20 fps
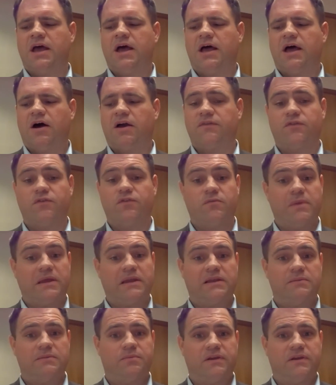I
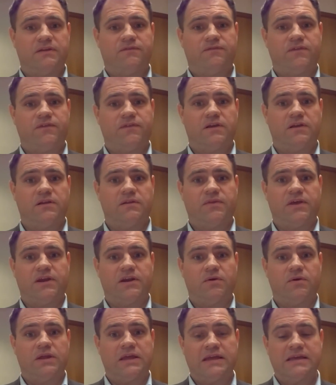fundamentally feel that
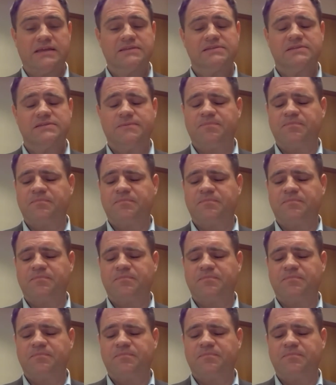it is.